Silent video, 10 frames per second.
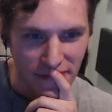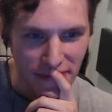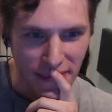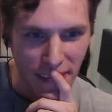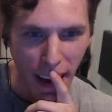
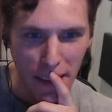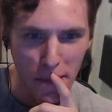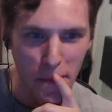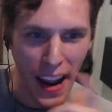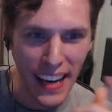I
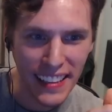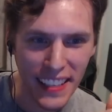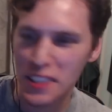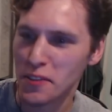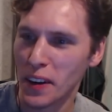made
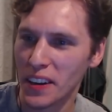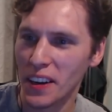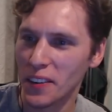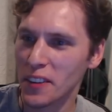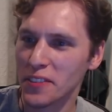this video.
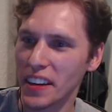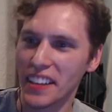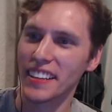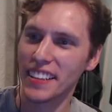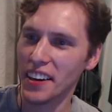Well,
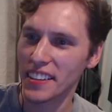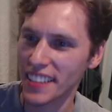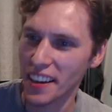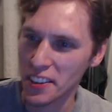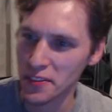fucking good.
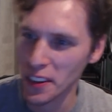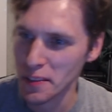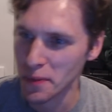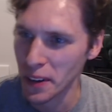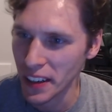That was fucking
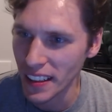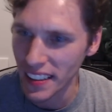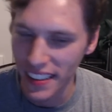pretty good.